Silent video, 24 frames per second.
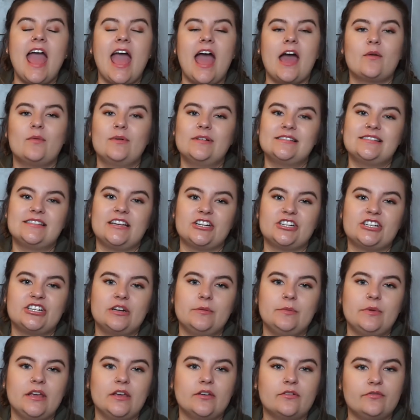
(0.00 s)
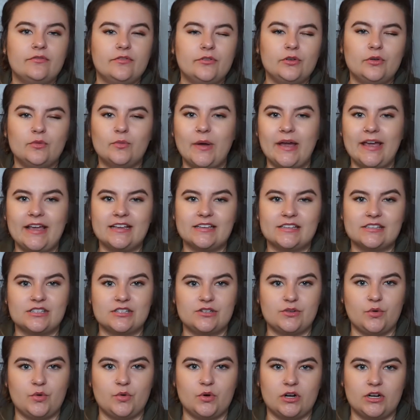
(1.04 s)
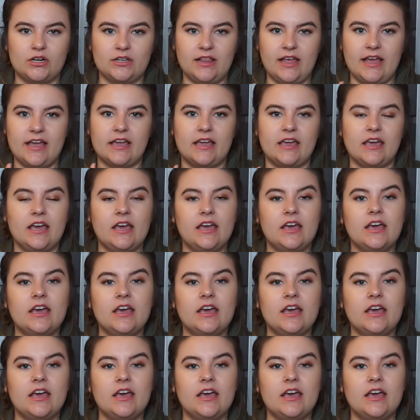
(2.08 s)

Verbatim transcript: and one section being food waste or like